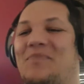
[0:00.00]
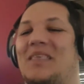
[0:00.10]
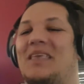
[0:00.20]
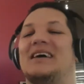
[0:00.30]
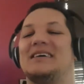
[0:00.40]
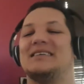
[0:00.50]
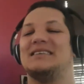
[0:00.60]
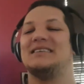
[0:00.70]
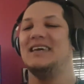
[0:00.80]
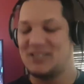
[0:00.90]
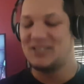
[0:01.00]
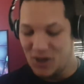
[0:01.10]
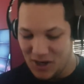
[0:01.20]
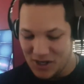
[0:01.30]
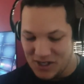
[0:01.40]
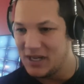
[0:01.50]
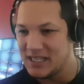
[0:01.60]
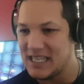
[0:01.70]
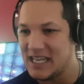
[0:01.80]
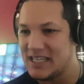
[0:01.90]
This is also, when
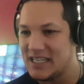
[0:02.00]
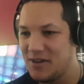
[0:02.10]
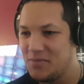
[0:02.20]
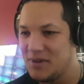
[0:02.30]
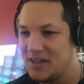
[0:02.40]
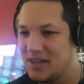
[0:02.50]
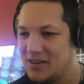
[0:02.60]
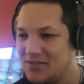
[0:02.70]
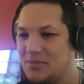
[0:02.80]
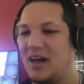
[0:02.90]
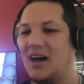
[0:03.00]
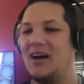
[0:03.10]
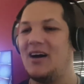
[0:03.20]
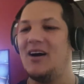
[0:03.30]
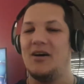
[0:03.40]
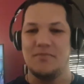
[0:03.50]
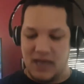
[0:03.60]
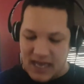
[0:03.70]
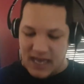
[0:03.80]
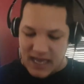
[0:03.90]
is that? November. Oh
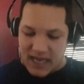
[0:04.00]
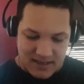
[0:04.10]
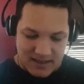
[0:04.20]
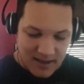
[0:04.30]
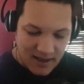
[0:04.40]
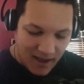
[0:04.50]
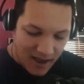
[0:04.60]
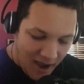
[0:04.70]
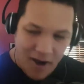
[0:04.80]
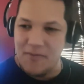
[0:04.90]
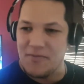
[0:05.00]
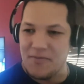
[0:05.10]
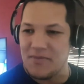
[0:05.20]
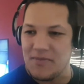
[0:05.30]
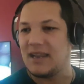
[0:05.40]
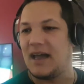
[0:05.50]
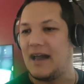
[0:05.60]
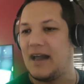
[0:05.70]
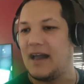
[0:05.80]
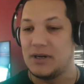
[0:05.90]
man! Oh man!
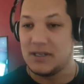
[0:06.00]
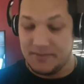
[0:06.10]
I wanna.